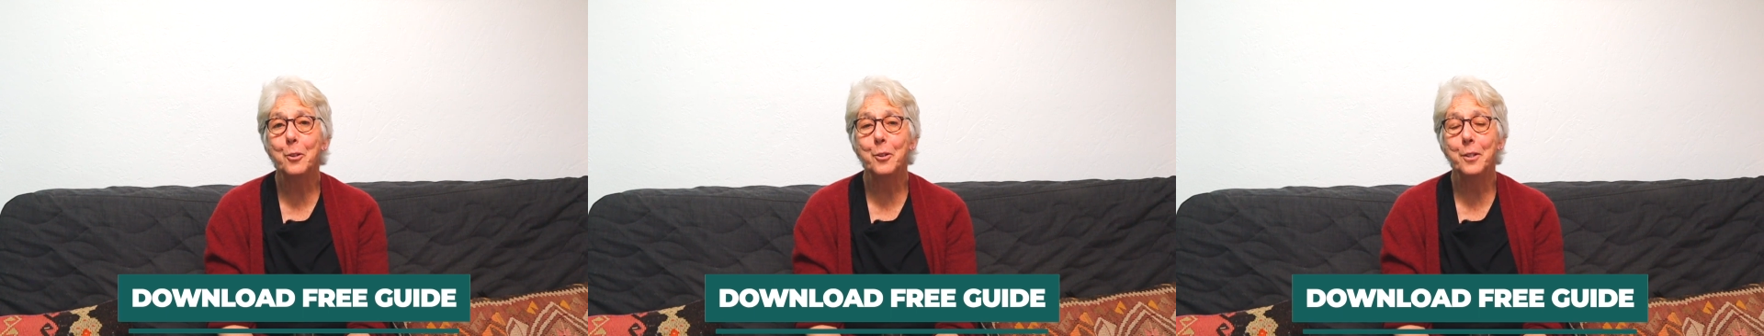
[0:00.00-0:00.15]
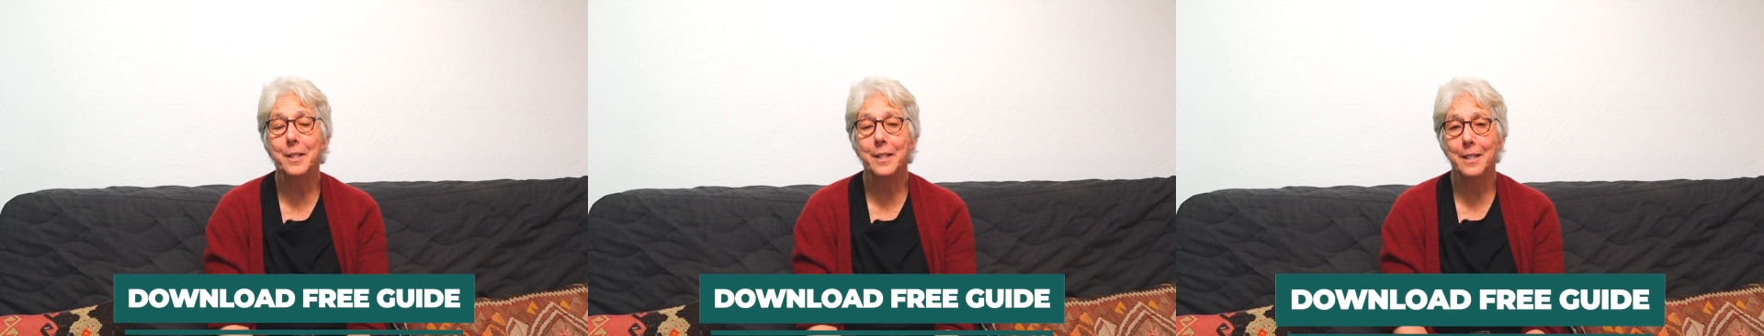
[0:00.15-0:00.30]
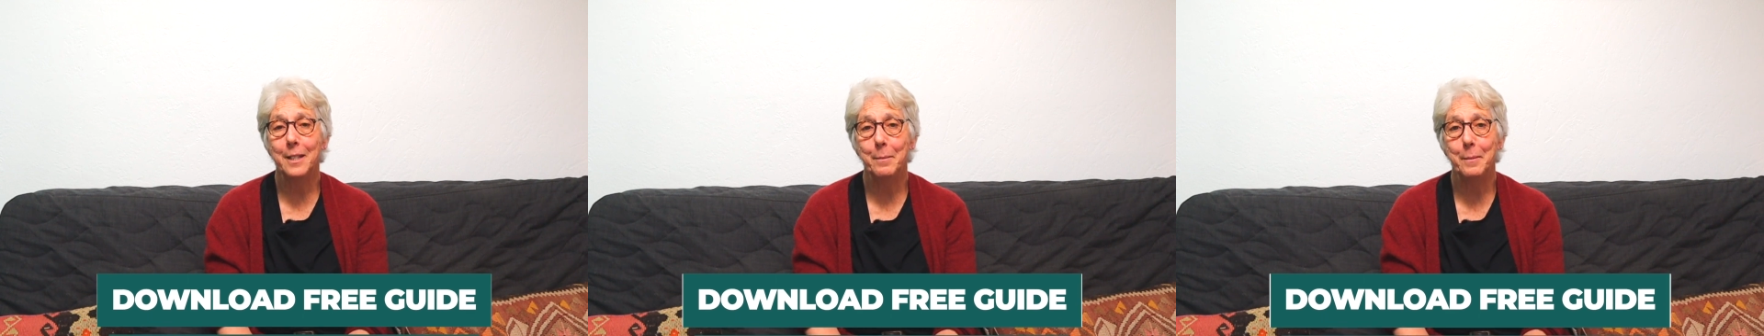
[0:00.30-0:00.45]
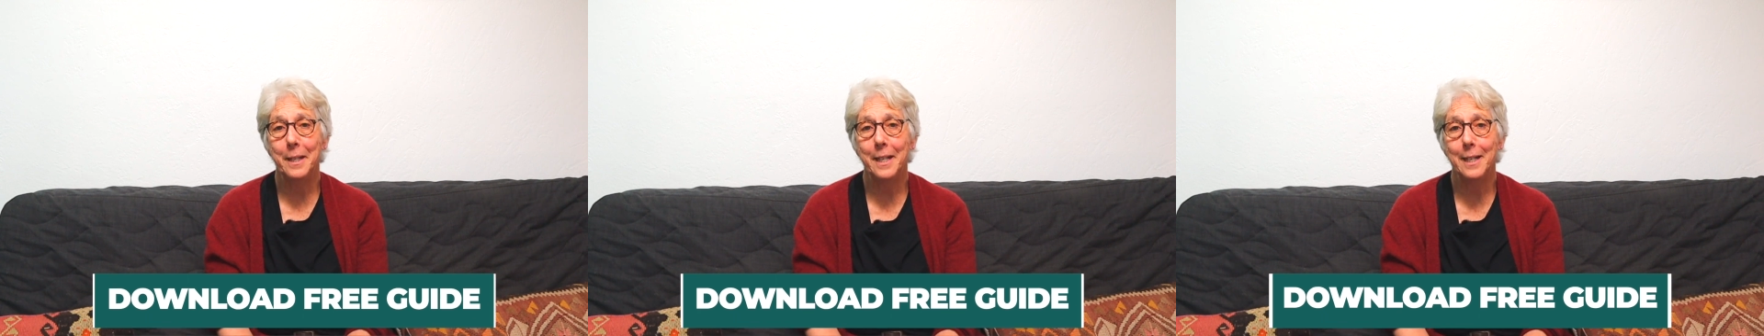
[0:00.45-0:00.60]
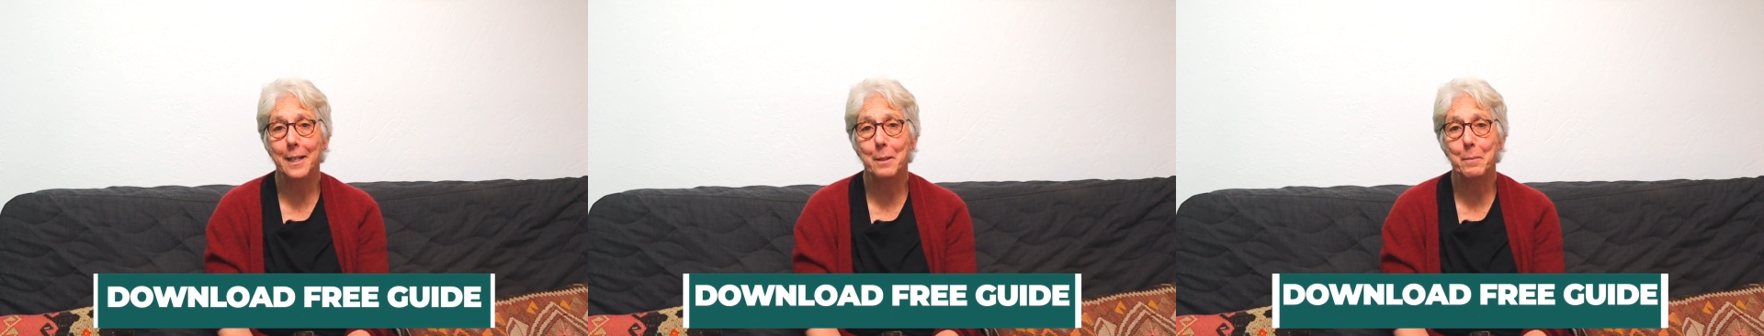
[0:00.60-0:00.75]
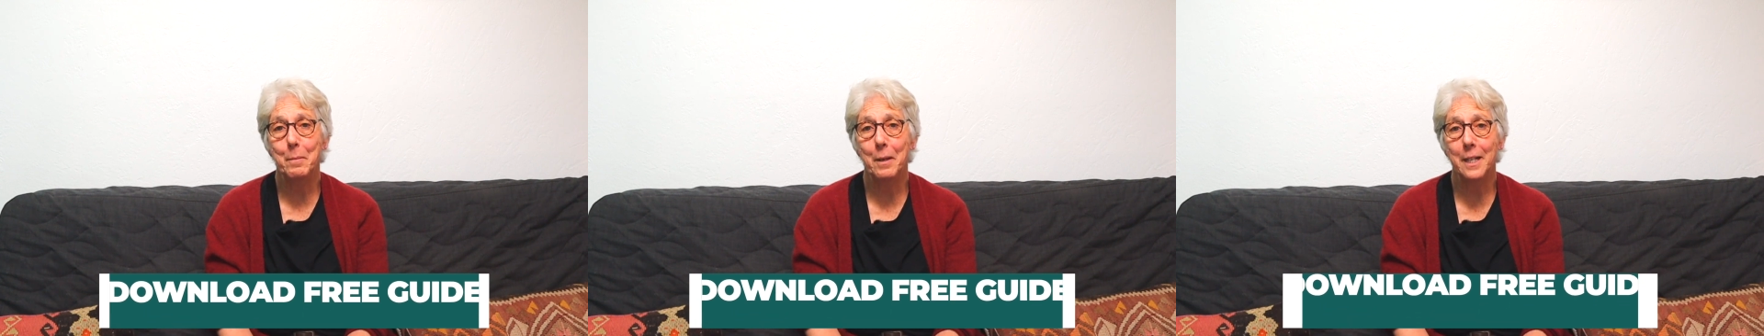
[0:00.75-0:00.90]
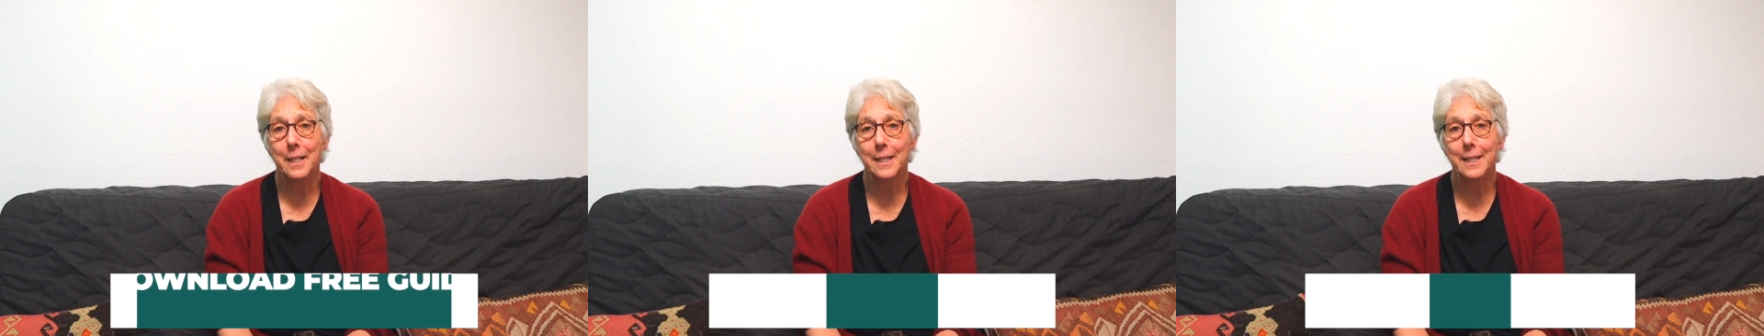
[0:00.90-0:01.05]
or intimidated
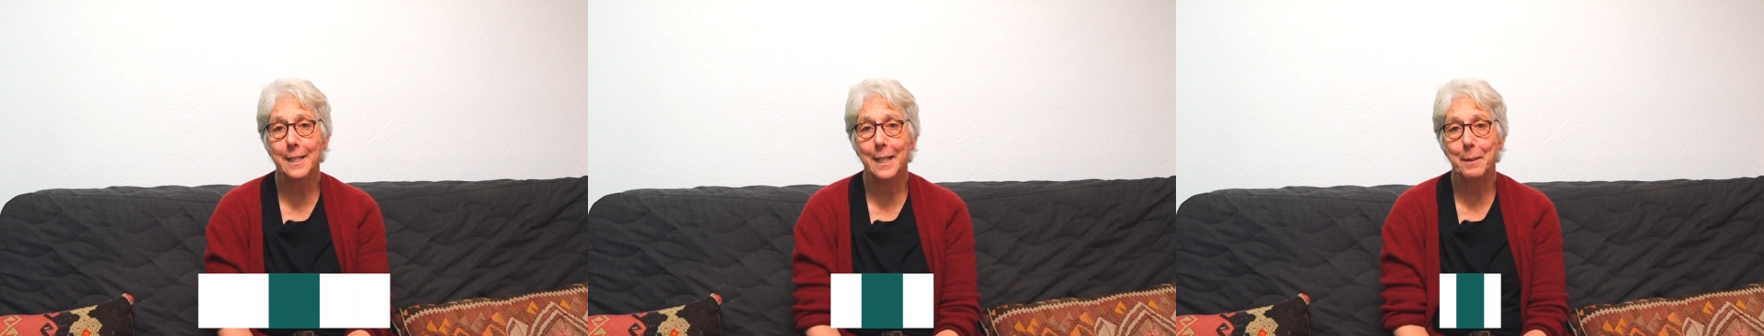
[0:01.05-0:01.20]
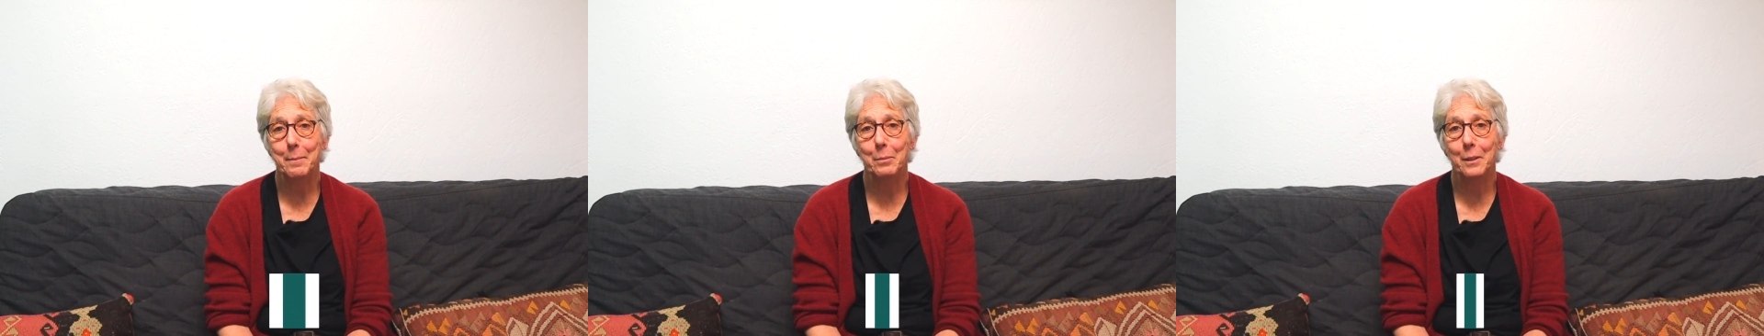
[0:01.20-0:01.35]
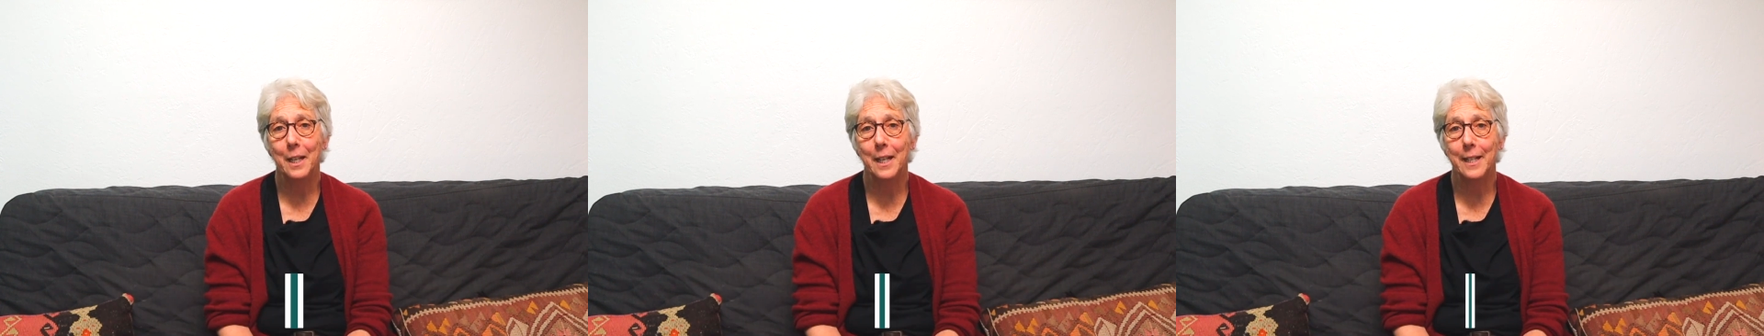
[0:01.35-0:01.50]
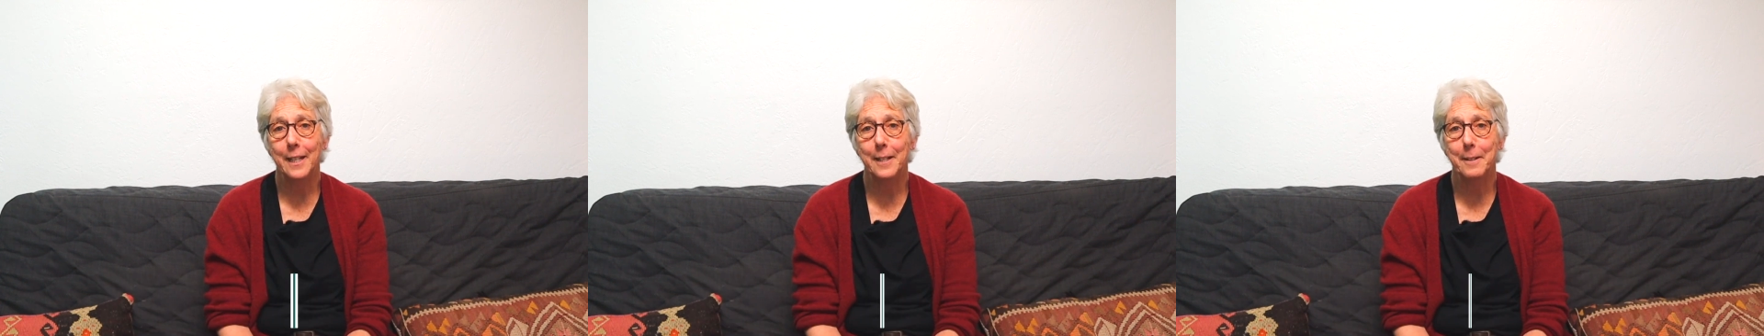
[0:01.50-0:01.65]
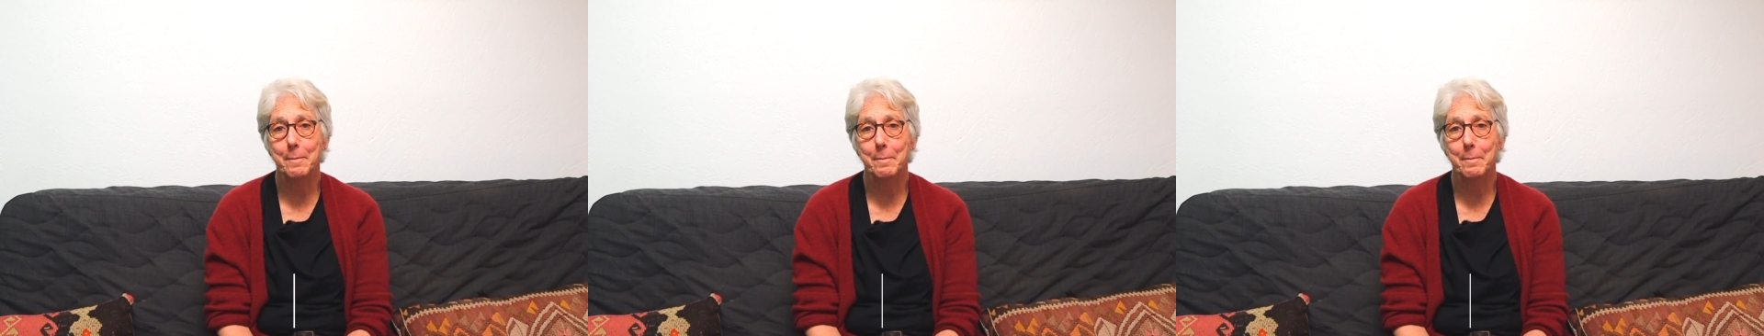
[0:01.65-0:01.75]
by estate planning.